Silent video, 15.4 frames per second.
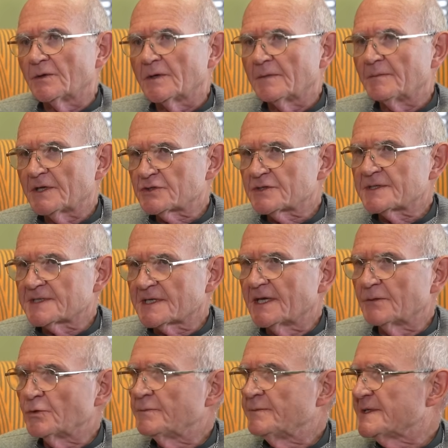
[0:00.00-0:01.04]
Much the
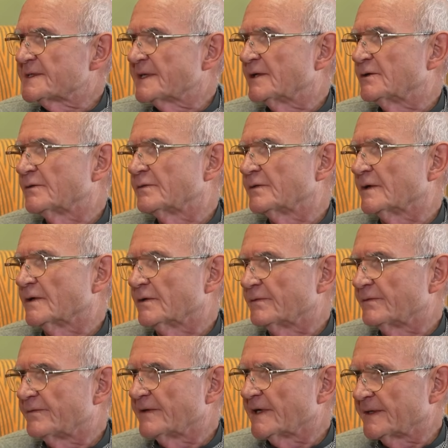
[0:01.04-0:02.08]
same would be said
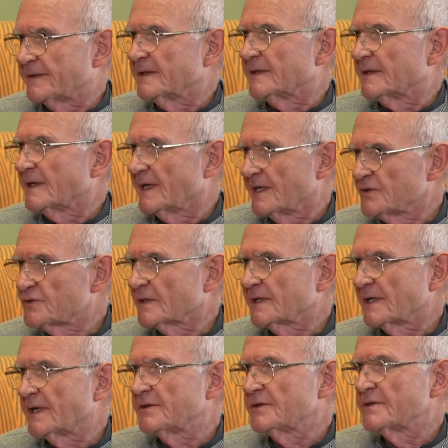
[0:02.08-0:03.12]
of other Asian
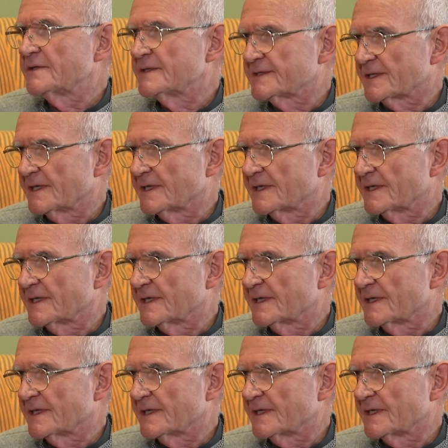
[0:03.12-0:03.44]
countries,